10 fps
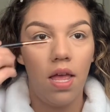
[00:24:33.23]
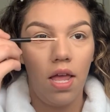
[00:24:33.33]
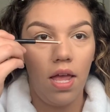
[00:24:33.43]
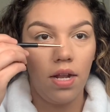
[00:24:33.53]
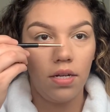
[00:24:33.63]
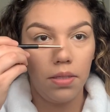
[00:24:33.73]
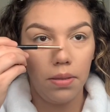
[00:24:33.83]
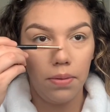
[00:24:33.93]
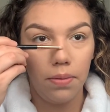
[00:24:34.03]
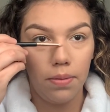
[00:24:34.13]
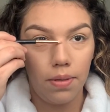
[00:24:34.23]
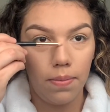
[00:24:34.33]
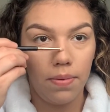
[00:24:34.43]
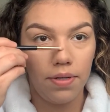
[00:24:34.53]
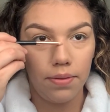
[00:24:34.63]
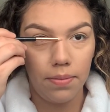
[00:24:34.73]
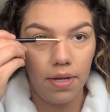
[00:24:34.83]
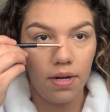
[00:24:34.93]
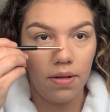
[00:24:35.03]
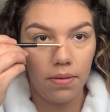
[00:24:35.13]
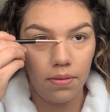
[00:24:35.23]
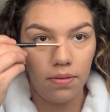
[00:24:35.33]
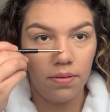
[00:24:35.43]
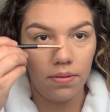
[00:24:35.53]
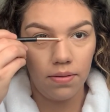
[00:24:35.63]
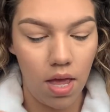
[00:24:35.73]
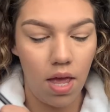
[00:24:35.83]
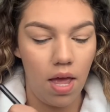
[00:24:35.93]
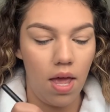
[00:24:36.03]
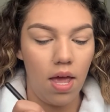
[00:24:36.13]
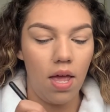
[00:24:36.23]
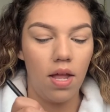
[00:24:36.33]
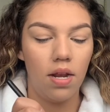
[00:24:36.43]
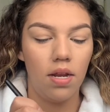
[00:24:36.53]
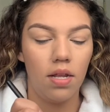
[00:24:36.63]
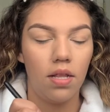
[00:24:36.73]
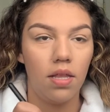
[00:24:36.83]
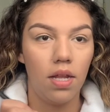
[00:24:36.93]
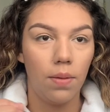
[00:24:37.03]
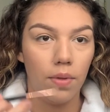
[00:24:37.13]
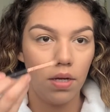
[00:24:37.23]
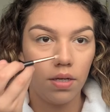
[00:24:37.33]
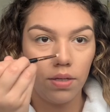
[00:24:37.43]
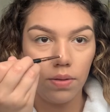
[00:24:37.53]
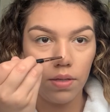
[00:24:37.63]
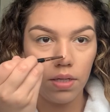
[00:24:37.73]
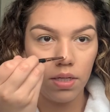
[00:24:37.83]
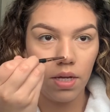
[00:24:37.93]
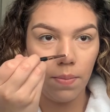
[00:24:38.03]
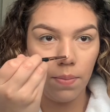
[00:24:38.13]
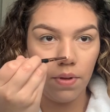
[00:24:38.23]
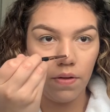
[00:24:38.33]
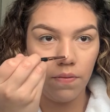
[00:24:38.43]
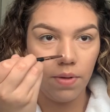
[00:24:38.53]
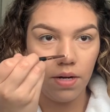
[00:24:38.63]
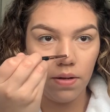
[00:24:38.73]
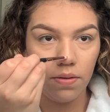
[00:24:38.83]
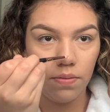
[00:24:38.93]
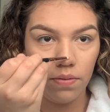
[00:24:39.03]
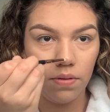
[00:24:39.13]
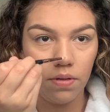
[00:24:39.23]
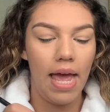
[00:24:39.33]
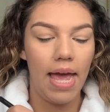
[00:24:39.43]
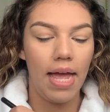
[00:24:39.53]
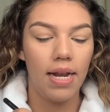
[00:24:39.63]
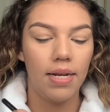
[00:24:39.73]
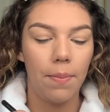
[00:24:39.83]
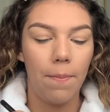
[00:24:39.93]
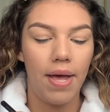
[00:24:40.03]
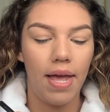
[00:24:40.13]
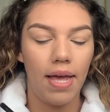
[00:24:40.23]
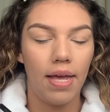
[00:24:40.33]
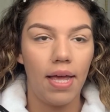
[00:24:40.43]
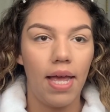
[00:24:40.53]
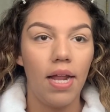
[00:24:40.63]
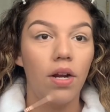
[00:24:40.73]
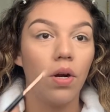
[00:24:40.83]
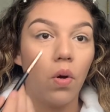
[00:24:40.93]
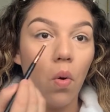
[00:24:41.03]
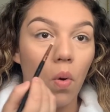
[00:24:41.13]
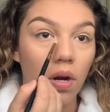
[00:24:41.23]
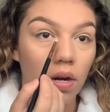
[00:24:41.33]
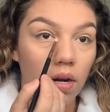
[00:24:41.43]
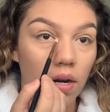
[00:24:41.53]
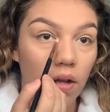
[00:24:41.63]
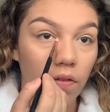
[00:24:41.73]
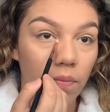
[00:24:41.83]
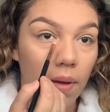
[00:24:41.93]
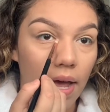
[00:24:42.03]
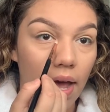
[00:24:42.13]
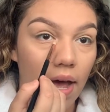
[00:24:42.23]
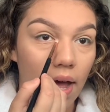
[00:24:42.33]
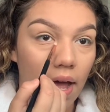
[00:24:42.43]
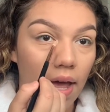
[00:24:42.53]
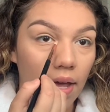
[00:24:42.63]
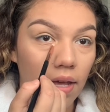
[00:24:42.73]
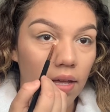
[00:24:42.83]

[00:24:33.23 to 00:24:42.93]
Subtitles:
and do the bridge of my nose. And then I'm gonna do the tip of my nose and my inner corner of my eye.